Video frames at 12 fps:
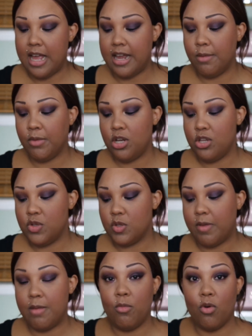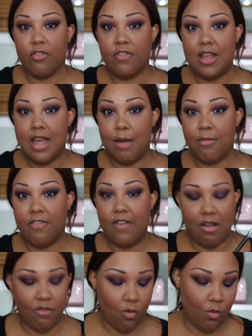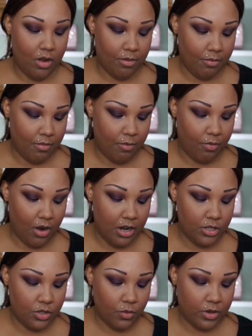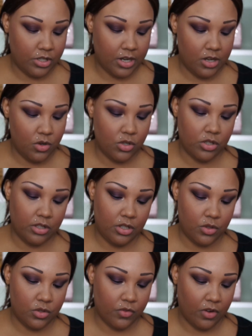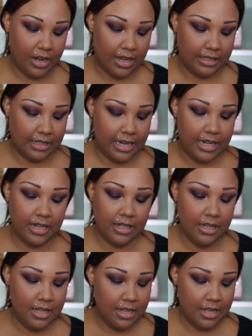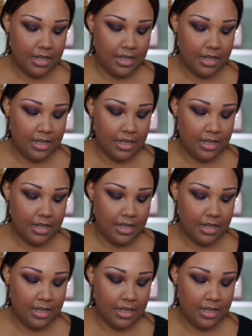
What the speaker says: and I'm going to use my Morphe M501 brush, which I usually use for highlighting.